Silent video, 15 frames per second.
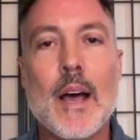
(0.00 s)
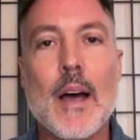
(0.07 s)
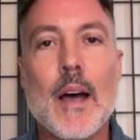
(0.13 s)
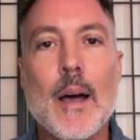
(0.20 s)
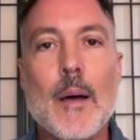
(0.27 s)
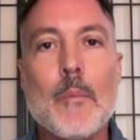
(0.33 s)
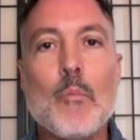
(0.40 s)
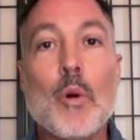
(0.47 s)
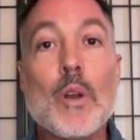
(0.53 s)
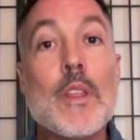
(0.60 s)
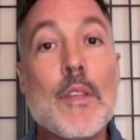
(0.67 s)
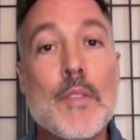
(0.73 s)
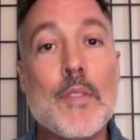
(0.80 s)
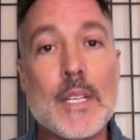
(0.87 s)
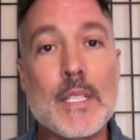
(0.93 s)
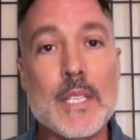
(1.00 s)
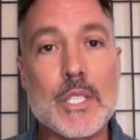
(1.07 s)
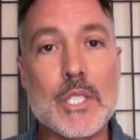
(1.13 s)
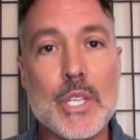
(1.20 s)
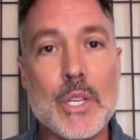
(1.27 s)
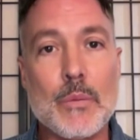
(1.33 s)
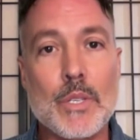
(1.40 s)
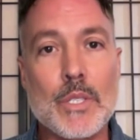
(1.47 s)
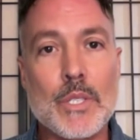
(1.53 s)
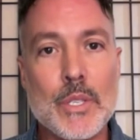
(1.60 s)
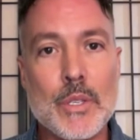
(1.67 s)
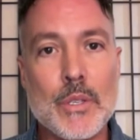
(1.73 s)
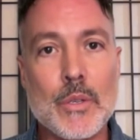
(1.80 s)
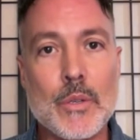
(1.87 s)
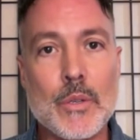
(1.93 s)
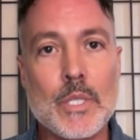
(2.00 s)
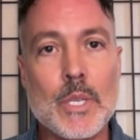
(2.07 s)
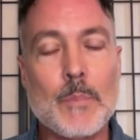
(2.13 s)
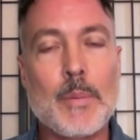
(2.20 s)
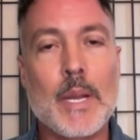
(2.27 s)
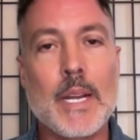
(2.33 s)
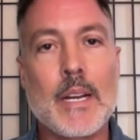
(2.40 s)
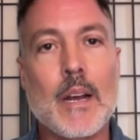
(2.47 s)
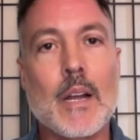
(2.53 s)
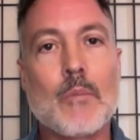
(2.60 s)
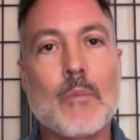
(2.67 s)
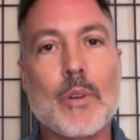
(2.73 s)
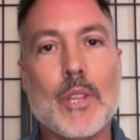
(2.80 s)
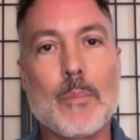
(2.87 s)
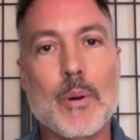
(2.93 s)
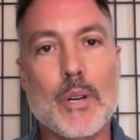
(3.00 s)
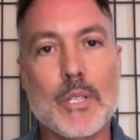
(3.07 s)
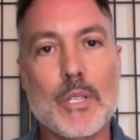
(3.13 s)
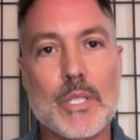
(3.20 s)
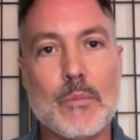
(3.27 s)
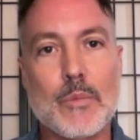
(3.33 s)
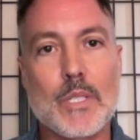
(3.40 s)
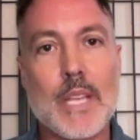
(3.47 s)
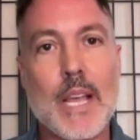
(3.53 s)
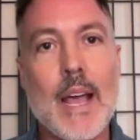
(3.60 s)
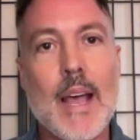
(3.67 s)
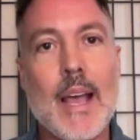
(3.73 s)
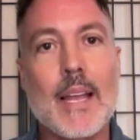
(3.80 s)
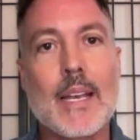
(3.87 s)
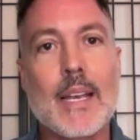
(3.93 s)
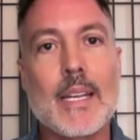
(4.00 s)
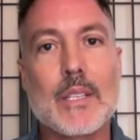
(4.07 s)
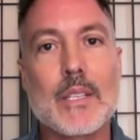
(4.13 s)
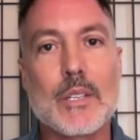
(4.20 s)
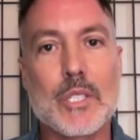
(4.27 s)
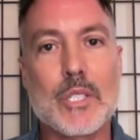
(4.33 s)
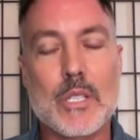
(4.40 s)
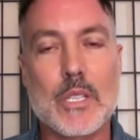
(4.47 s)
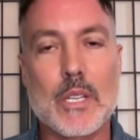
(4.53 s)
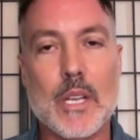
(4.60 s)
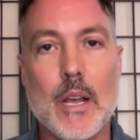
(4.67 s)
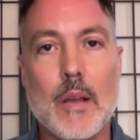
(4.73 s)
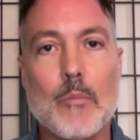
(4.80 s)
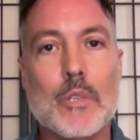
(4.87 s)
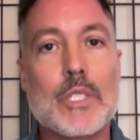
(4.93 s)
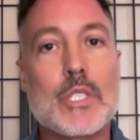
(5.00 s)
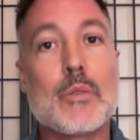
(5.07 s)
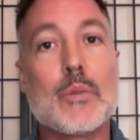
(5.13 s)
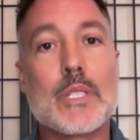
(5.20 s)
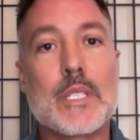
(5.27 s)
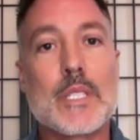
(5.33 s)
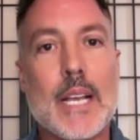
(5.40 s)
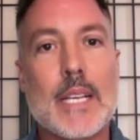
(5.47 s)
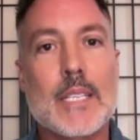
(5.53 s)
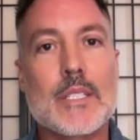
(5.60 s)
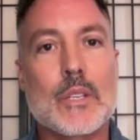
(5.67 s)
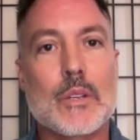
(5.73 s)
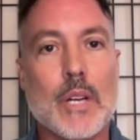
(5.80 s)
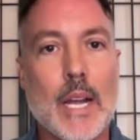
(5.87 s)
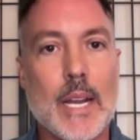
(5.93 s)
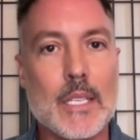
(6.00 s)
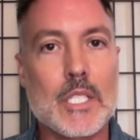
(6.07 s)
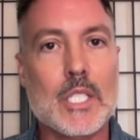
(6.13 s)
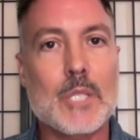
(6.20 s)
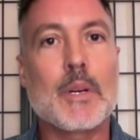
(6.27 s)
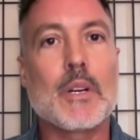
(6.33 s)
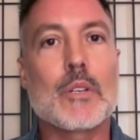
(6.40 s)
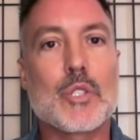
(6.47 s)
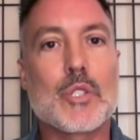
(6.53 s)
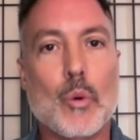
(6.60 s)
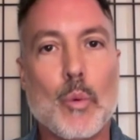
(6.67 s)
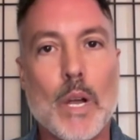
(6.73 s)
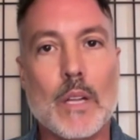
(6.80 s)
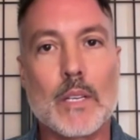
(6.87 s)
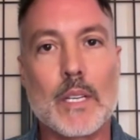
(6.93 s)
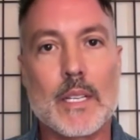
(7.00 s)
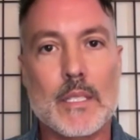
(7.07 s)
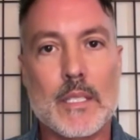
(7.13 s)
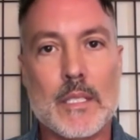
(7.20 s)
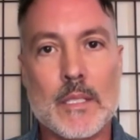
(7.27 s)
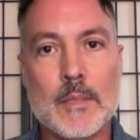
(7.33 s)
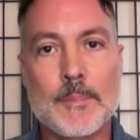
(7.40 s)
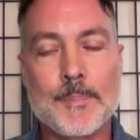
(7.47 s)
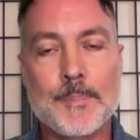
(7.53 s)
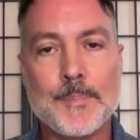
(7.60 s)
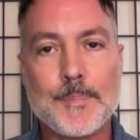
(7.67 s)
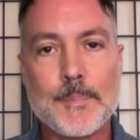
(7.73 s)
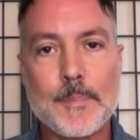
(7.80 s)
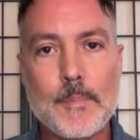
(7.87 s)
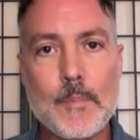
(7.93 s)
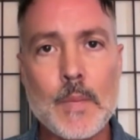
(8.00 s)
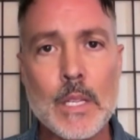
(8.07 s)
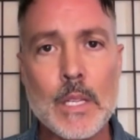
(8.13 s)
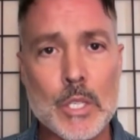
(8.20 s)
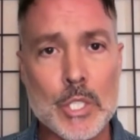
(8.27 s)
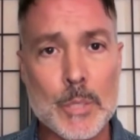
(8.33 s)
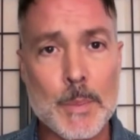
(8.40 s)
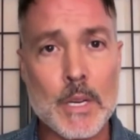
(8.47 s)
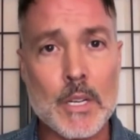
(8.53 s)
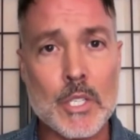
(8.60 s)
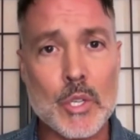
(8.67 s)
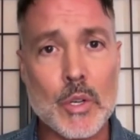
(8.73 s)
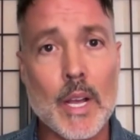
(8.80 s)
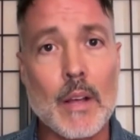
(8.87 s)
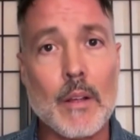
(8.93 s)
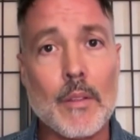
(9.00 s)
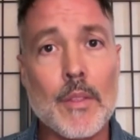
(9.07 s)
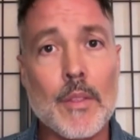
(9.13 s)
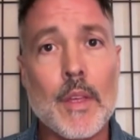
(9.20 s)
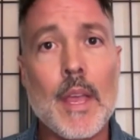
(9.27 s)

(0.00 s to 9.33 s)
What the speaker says: one of the things that she would do, depending on where the person was at, and there's was to assess their kind of spiritual wellness, their spiritual health.